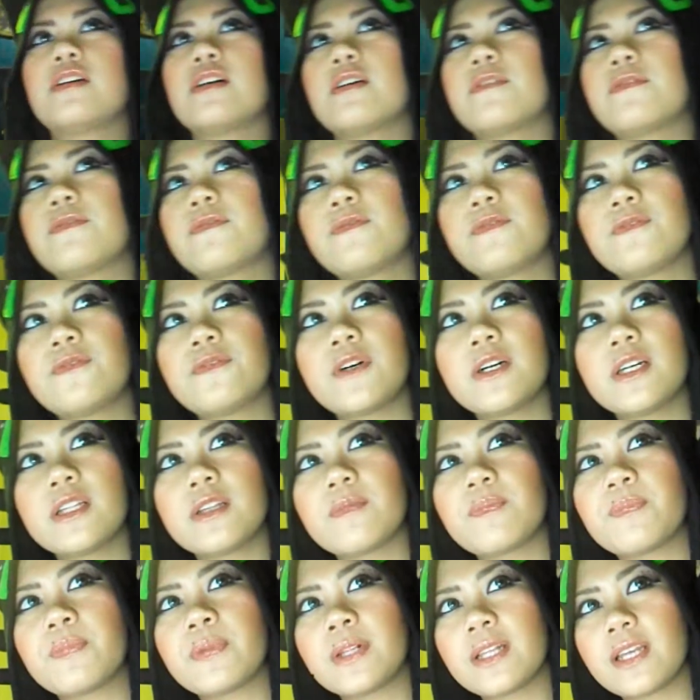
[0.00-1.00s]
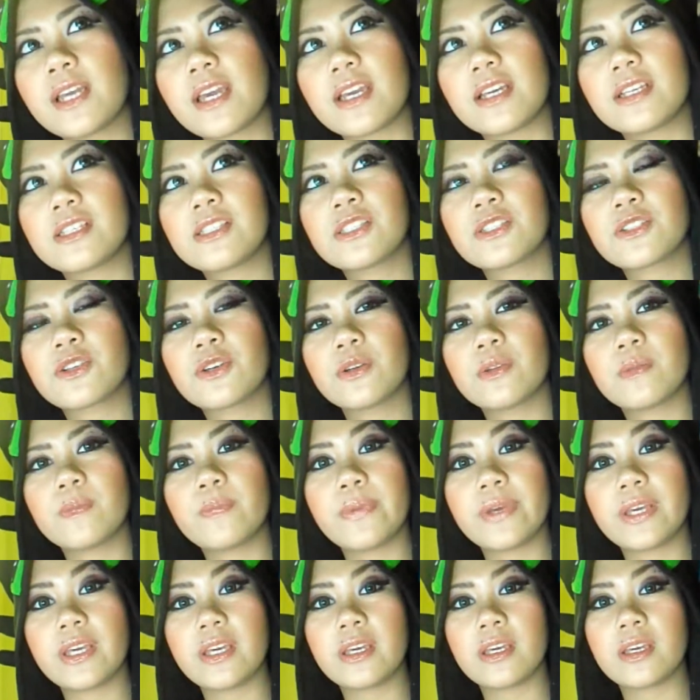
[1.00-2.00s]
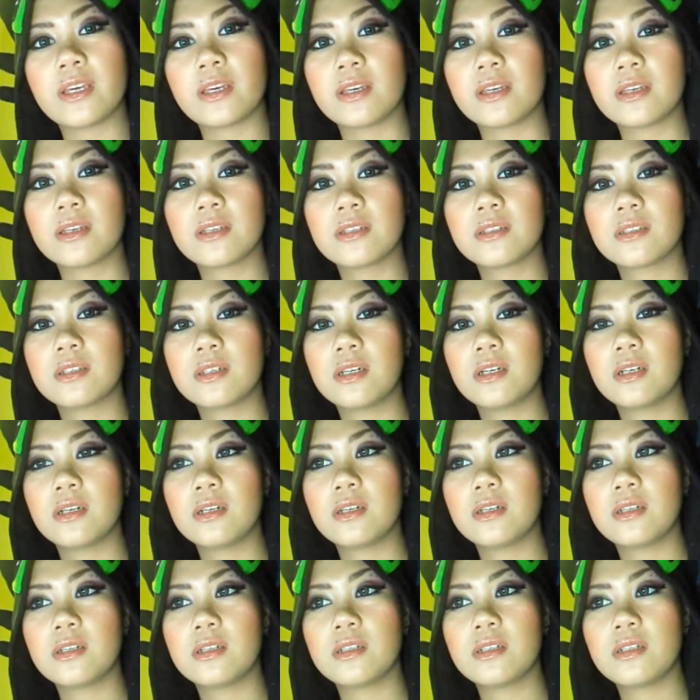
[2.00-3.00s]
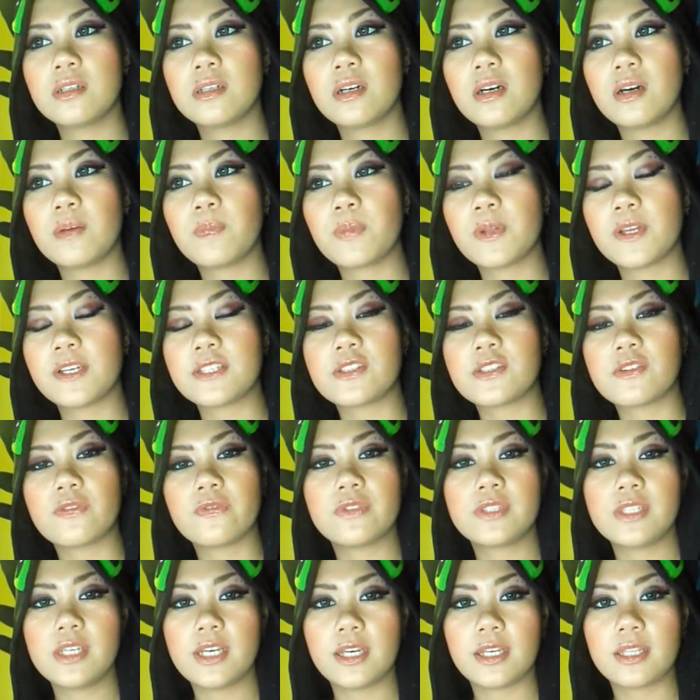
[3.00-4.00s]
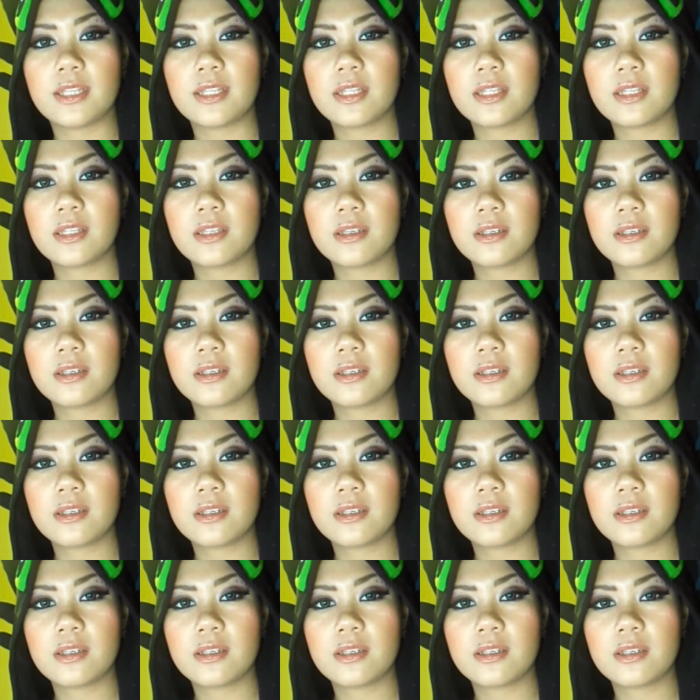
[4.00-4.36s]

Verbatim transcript: a fun place could be a place of death.